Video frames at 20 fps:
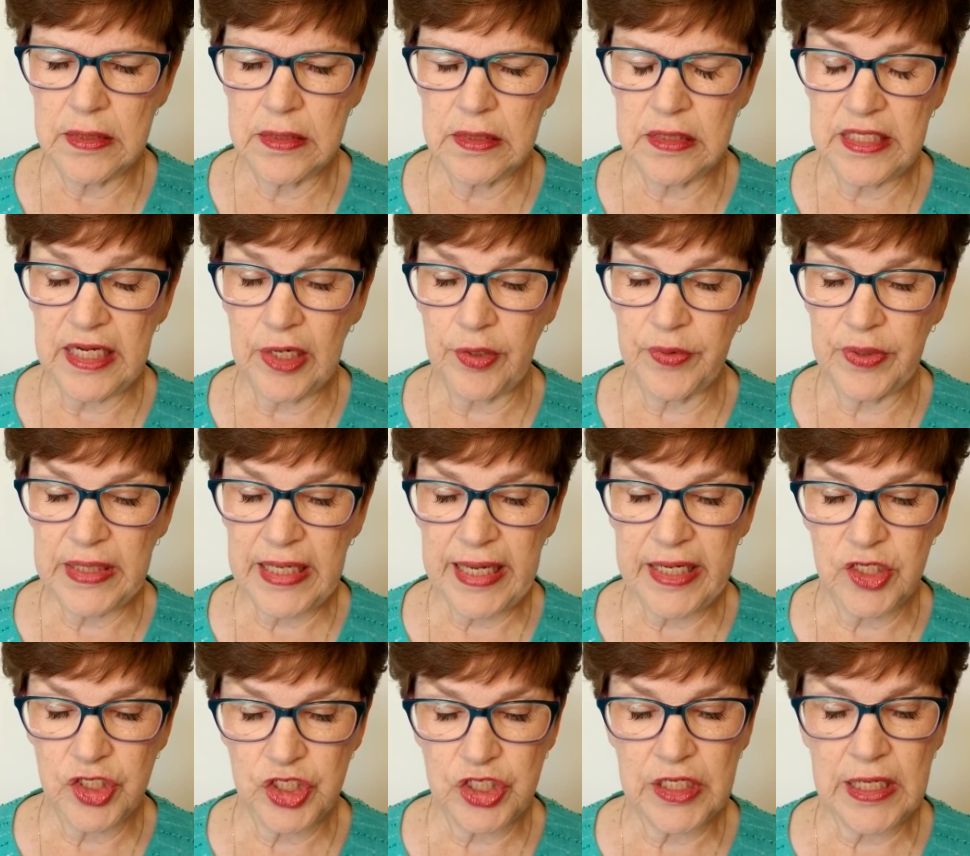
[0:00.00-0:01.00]

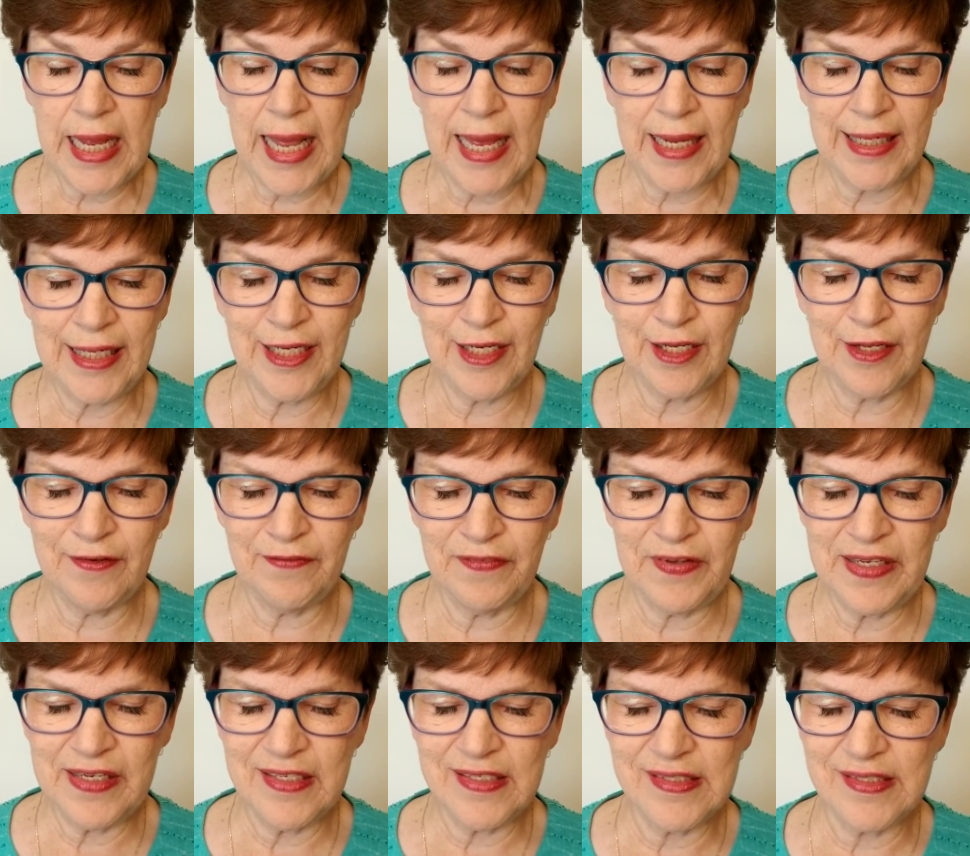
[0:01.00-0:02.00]
degradation and
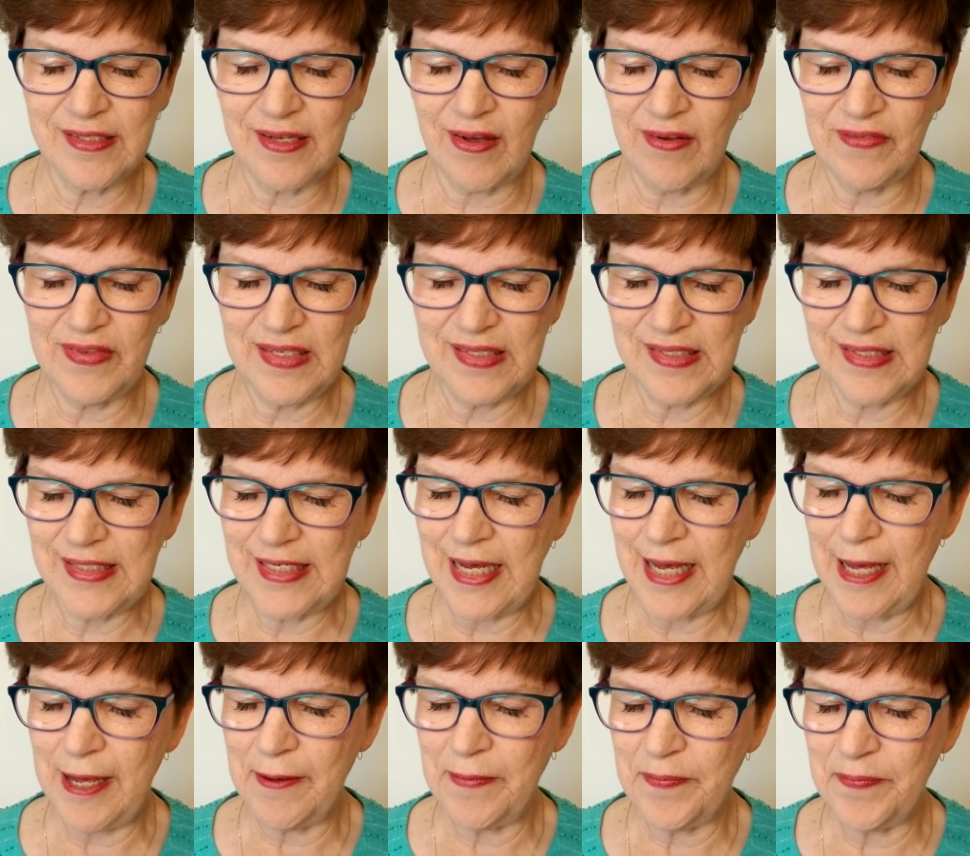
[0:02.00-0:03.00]
inconvenience of this
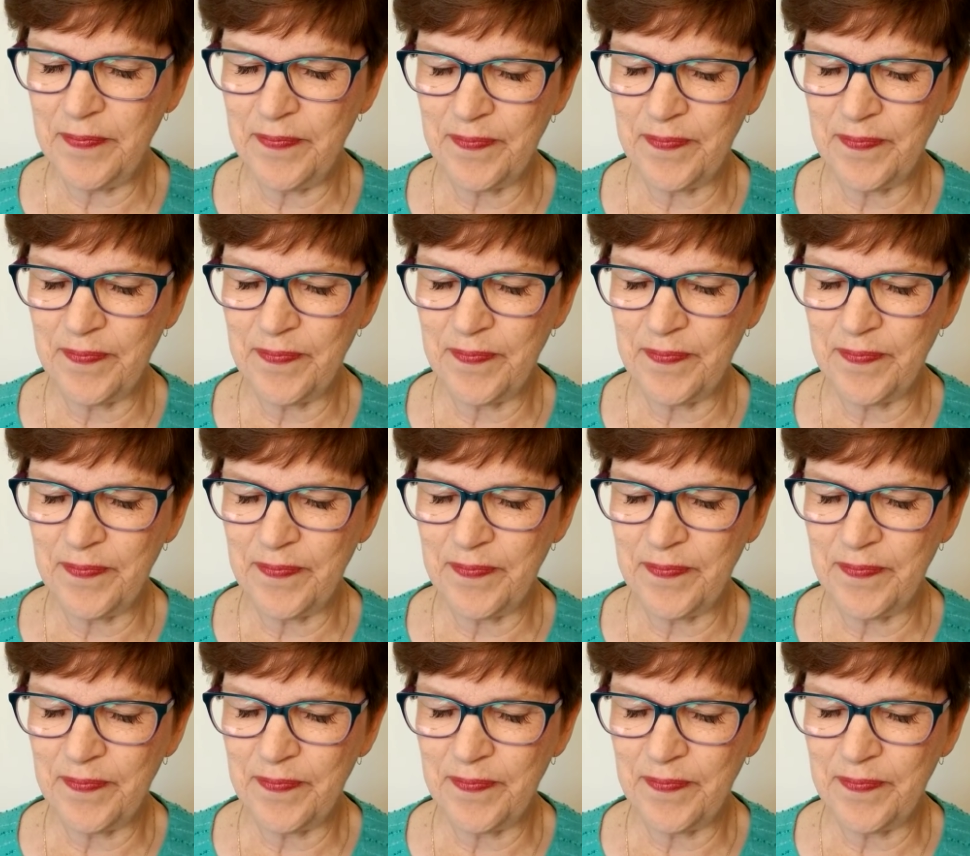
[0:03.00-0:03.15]
day.